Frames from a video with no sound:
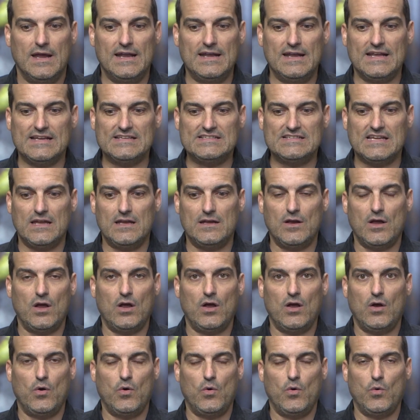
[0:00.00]
And I said,
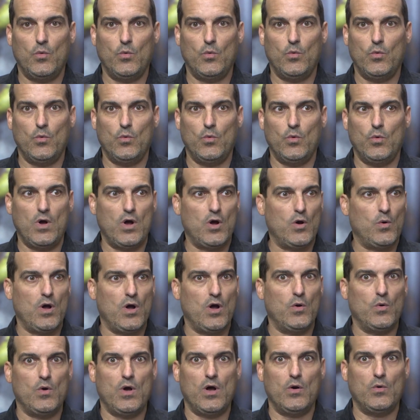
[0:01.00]
whoa,
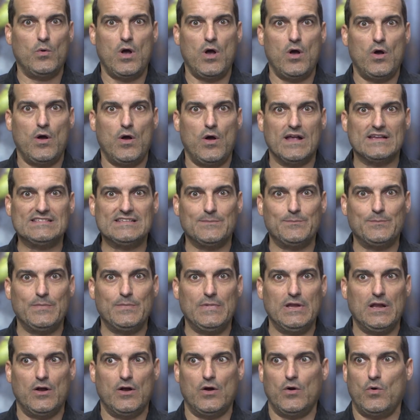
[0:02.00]
whoa, whoa, whoa. I said,
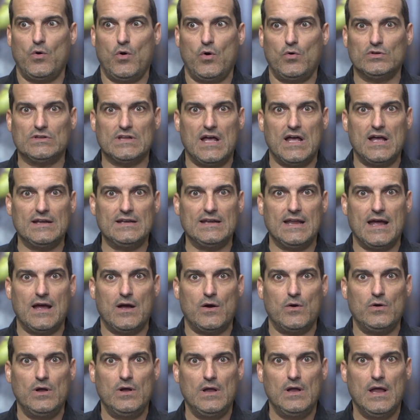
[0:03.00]
you know, hold on
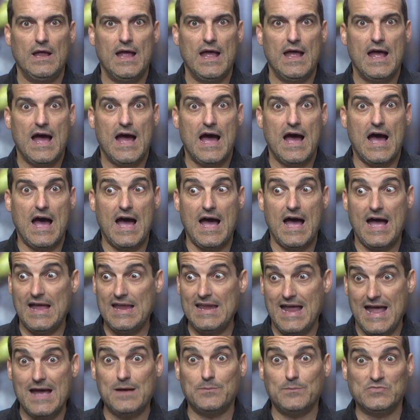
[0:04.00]
now.
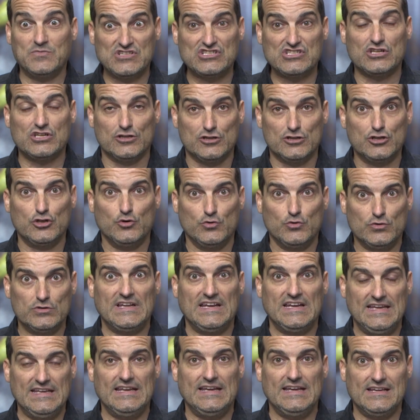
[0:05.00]
I
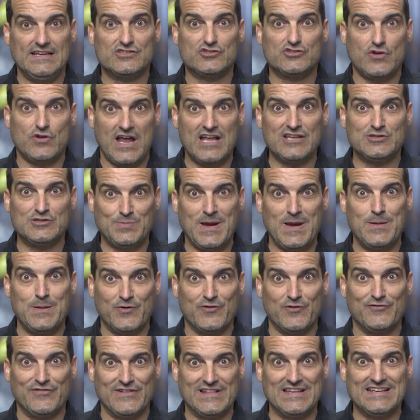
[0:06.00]
absolutely need scratch
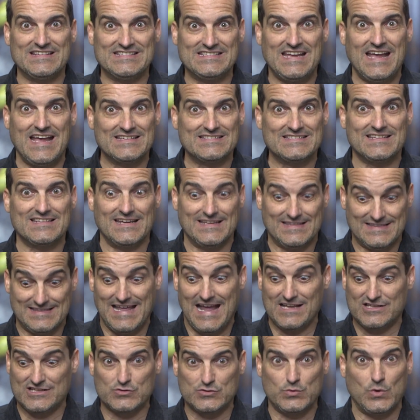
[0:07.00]
paper for this test. Like,
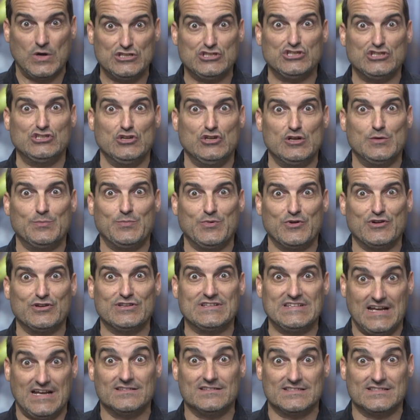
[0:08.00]
that's what Juniper
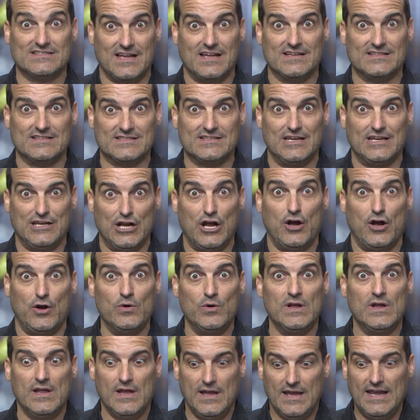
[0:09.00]
tells us, you
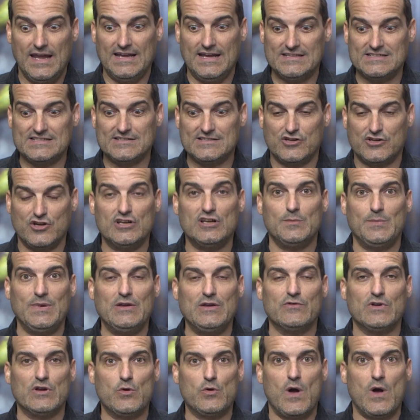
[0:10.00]
know, it's going to
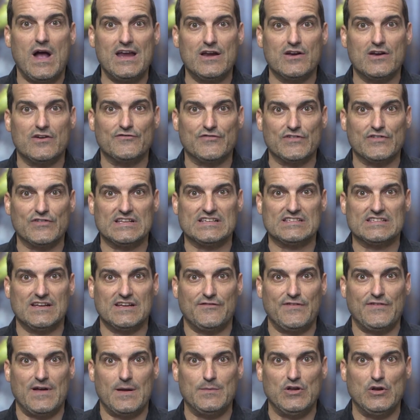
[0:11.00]
be required for the
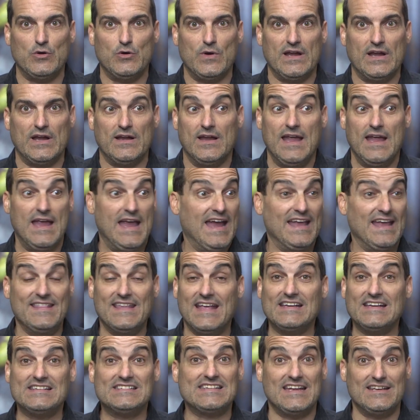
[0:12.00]
stuff I'm doing.
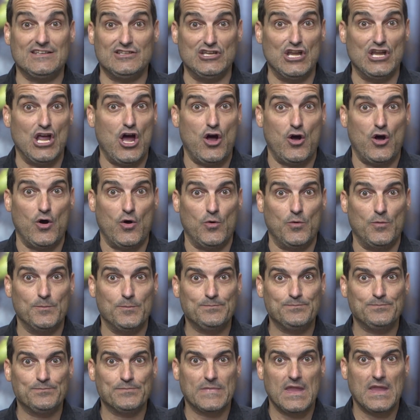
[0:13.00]
And they said no.
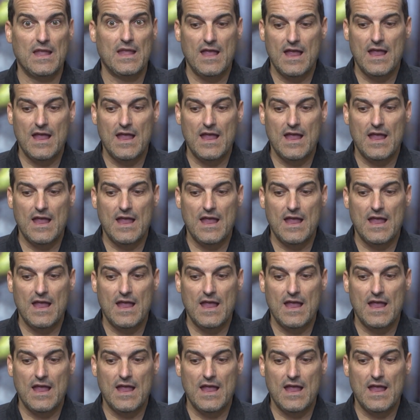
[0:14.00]
Mm.